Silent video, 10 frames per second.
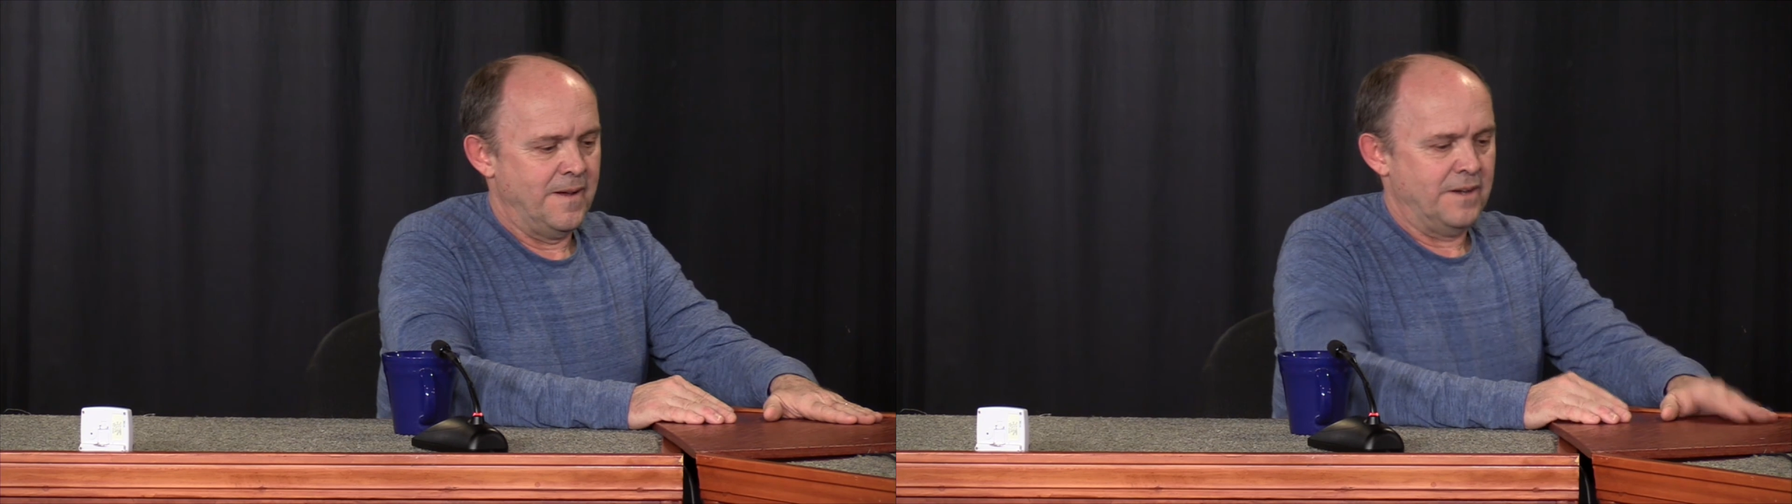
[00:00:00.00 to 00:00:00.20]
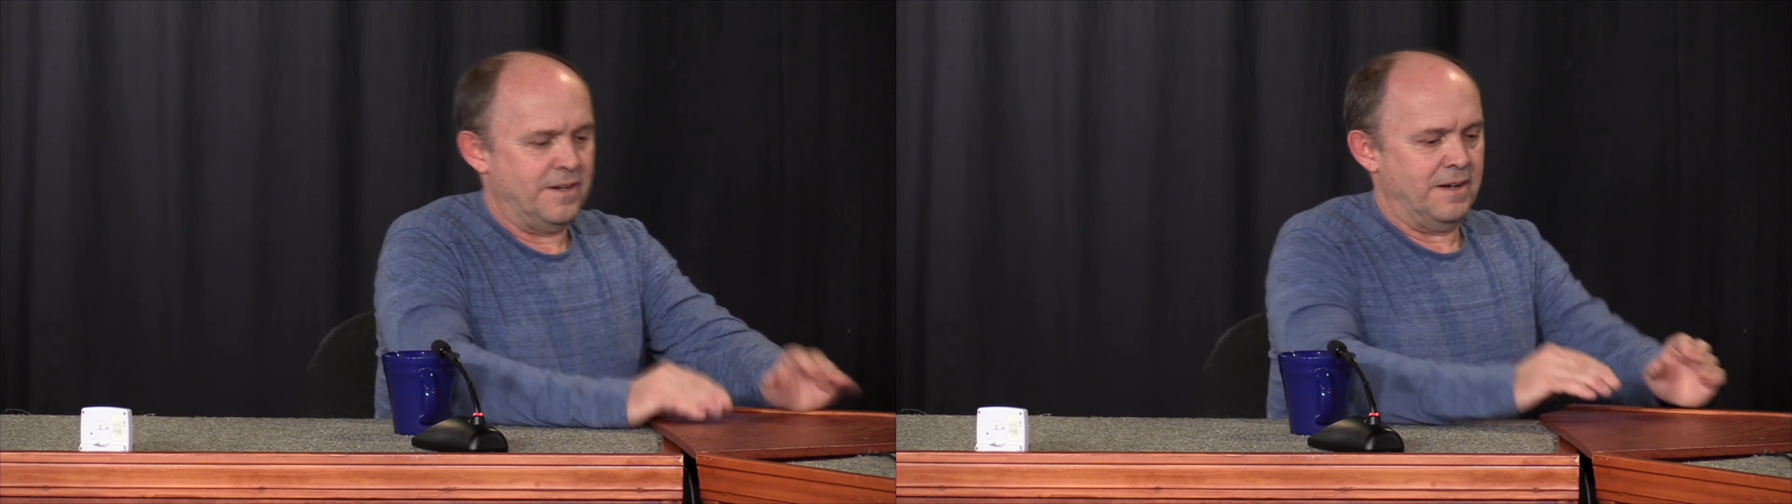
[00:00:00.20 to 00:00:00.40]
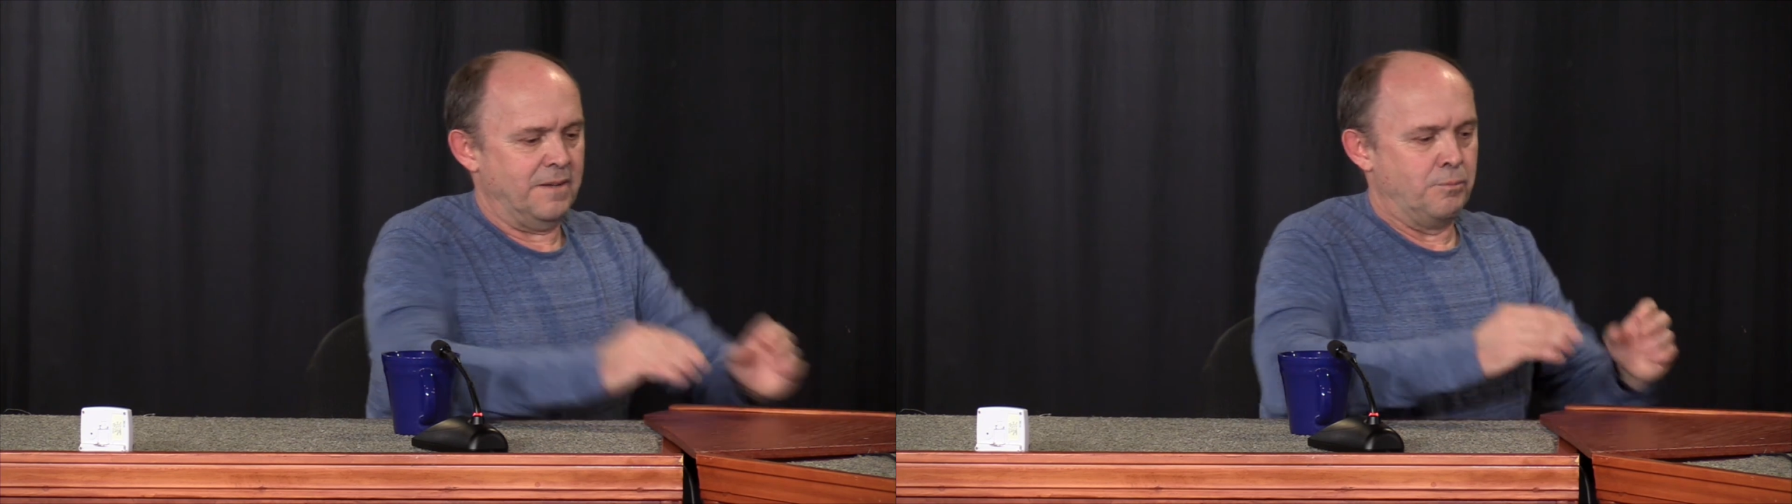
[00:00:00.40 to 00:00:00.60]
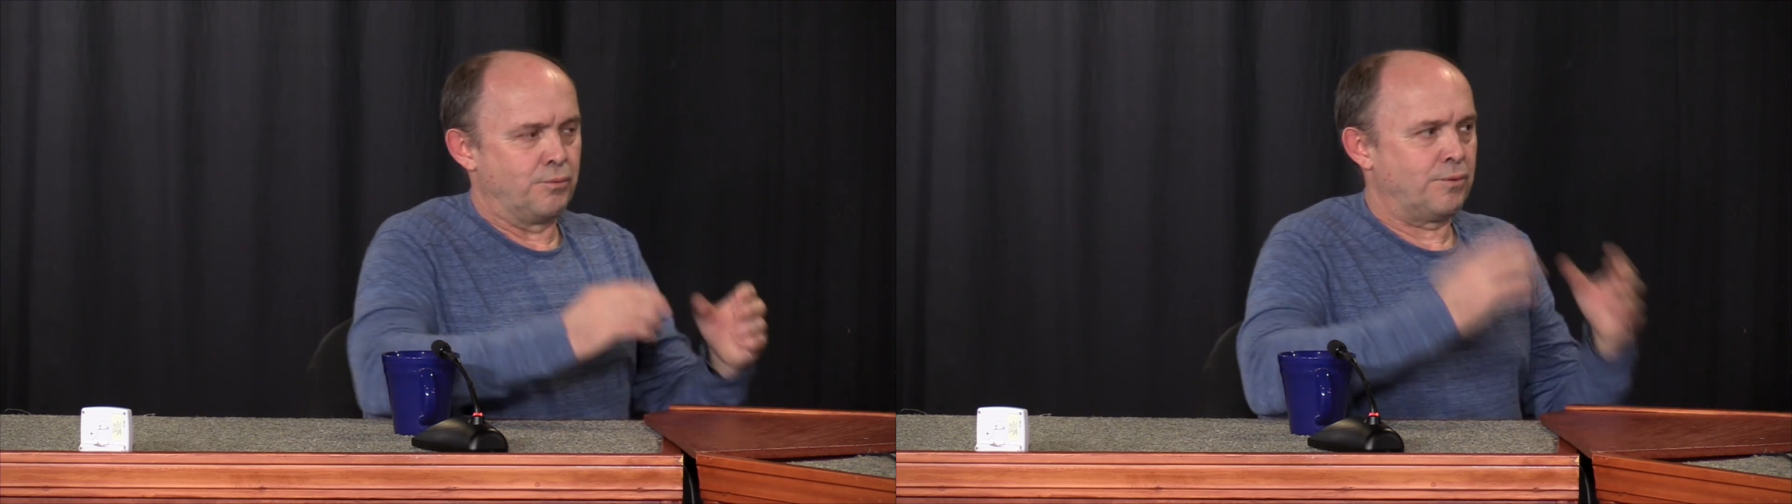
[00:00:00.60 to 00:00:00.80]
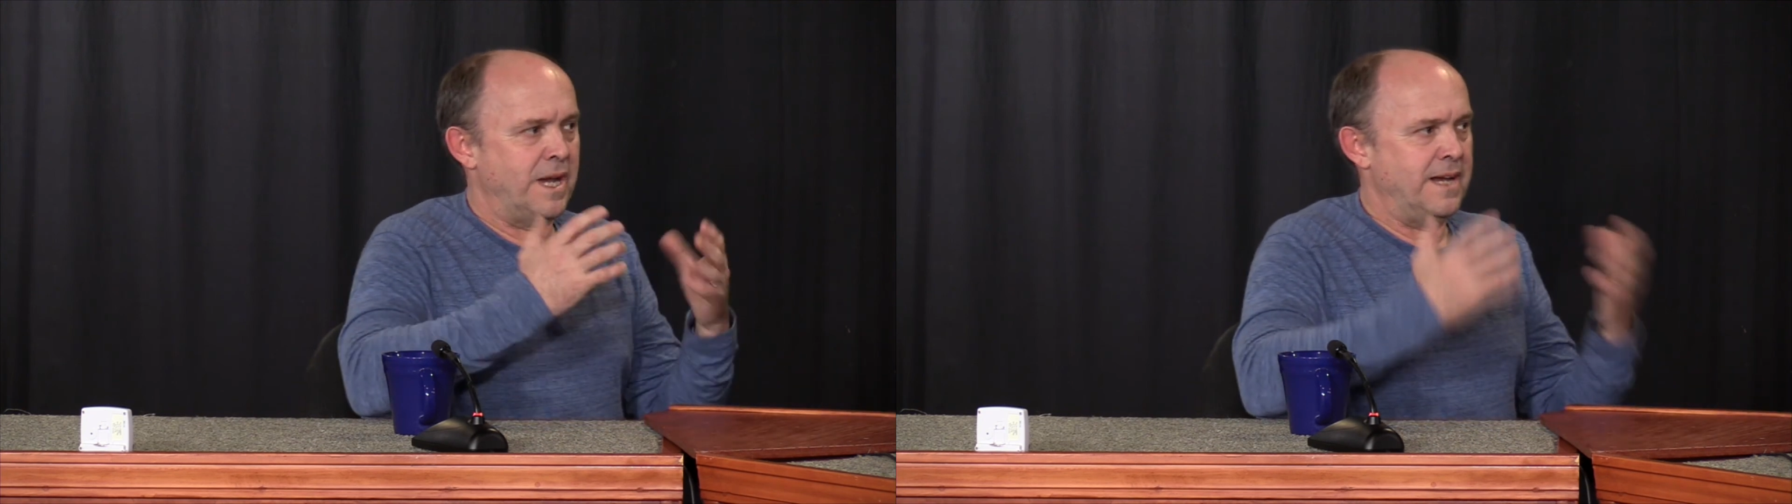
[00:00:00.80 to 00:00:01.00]
to
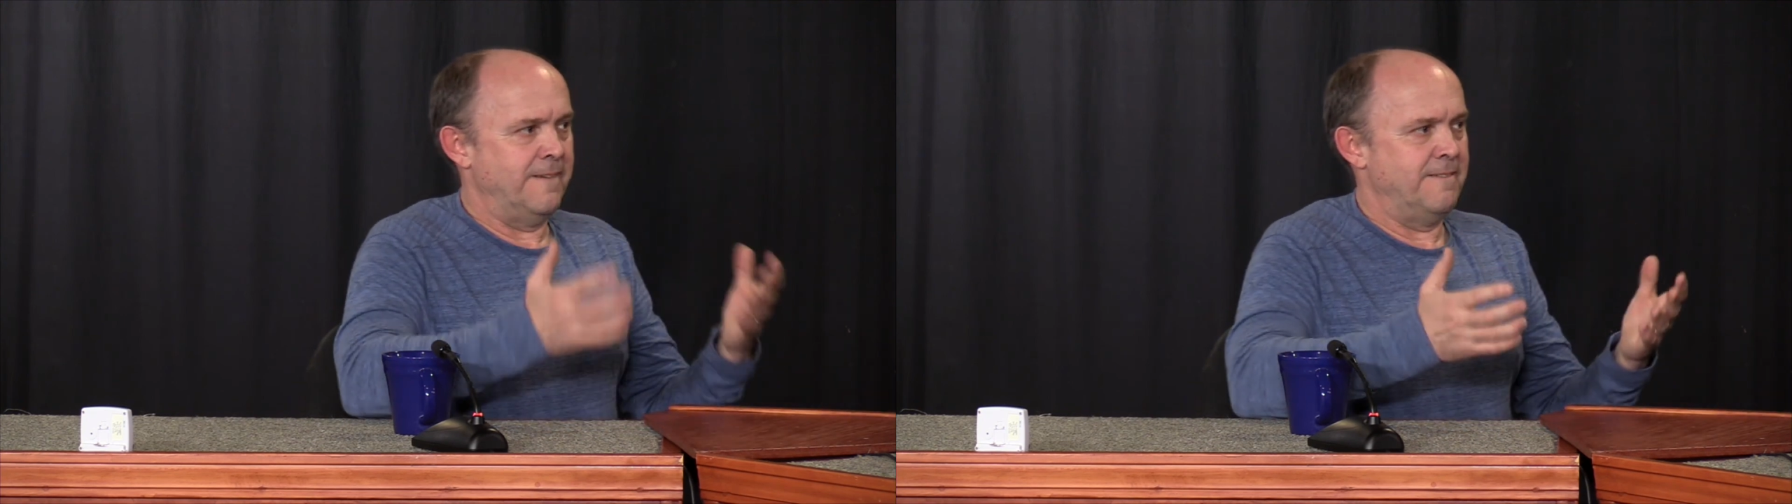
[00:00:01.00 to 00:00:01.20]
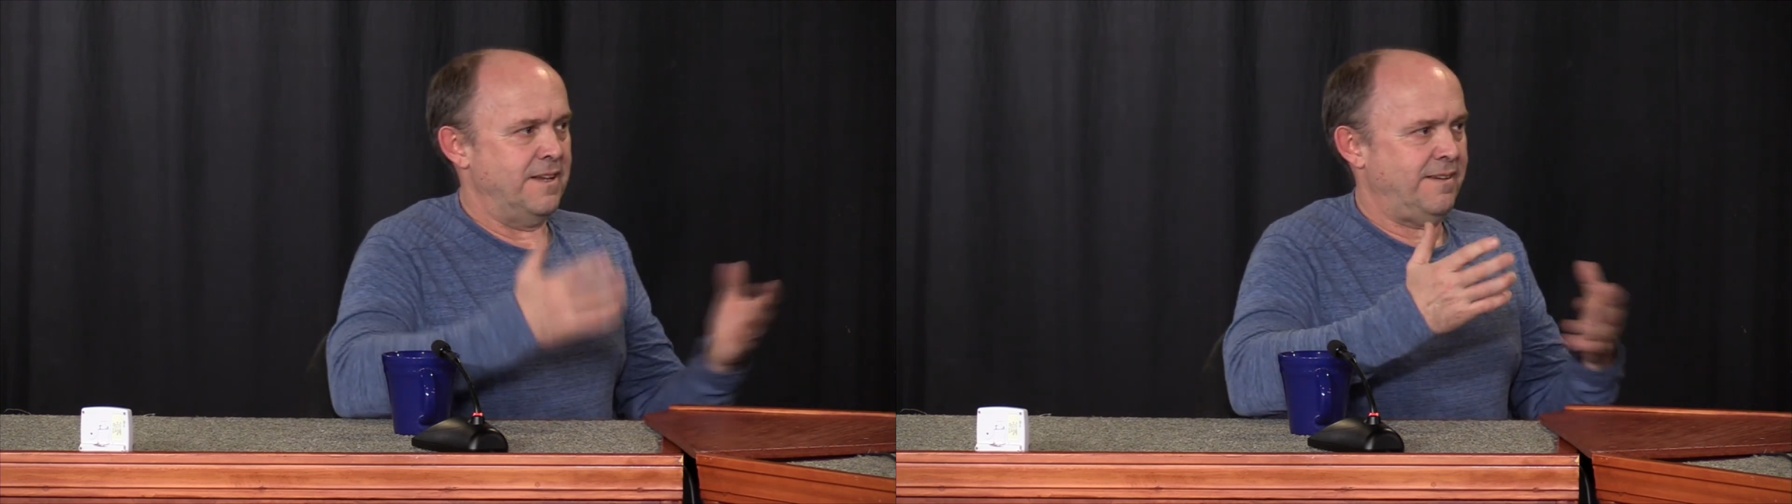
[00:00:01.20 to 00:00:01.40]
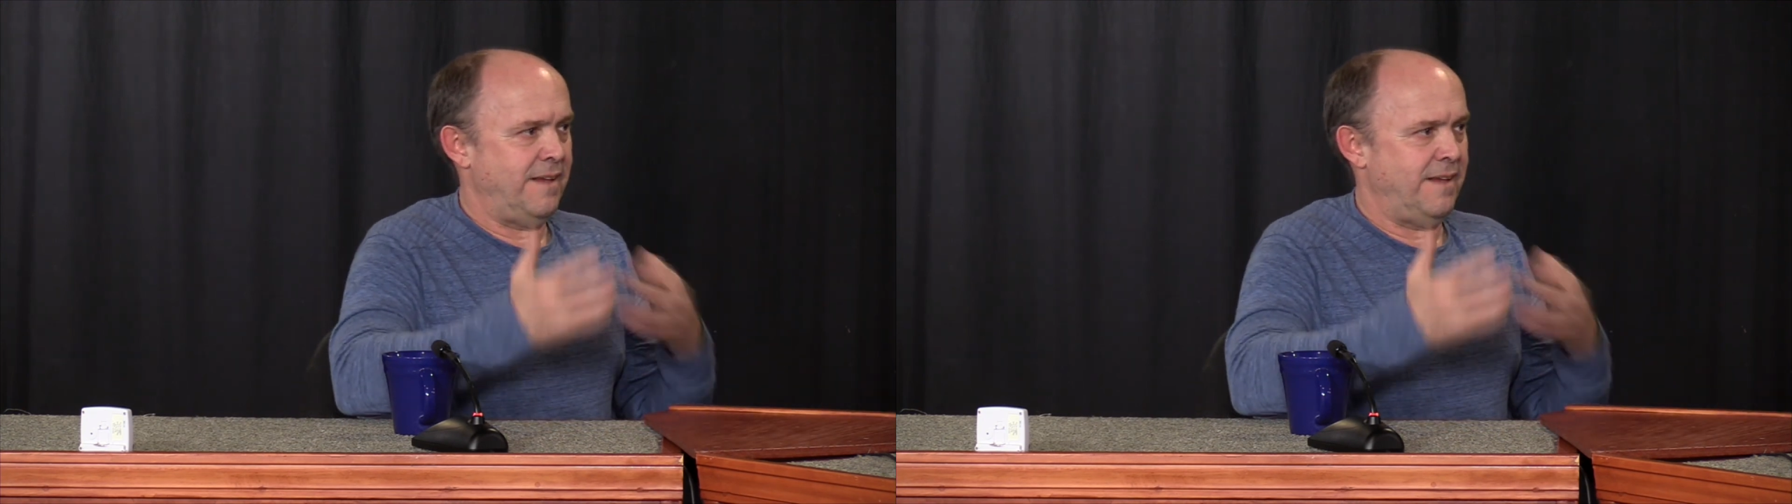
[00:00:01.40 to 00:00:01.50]
brand this